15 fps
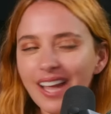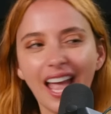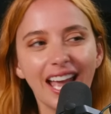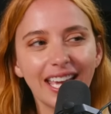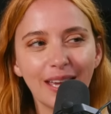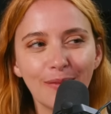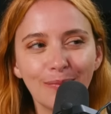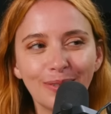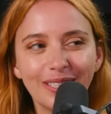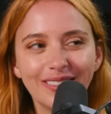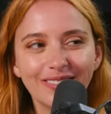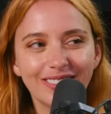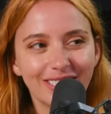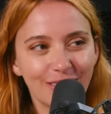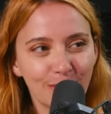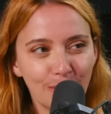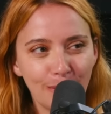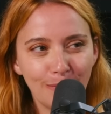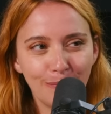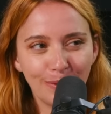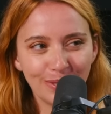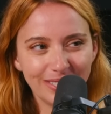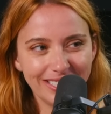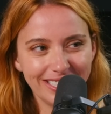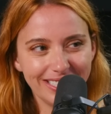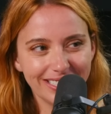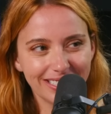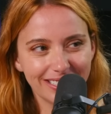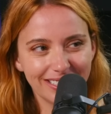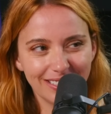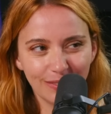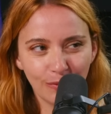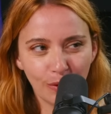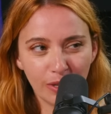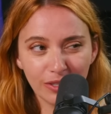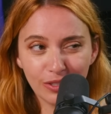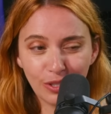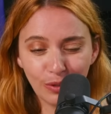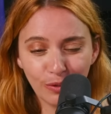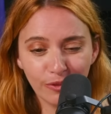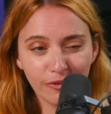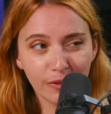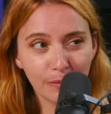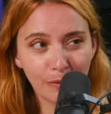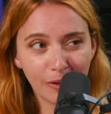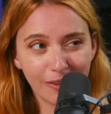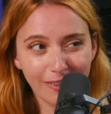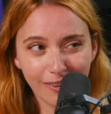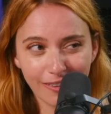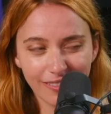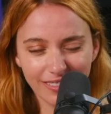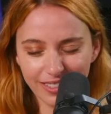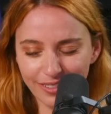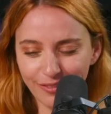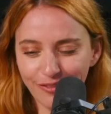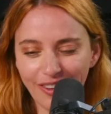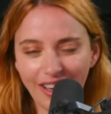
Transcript: I can't believe the three pussies and two of them are infected. So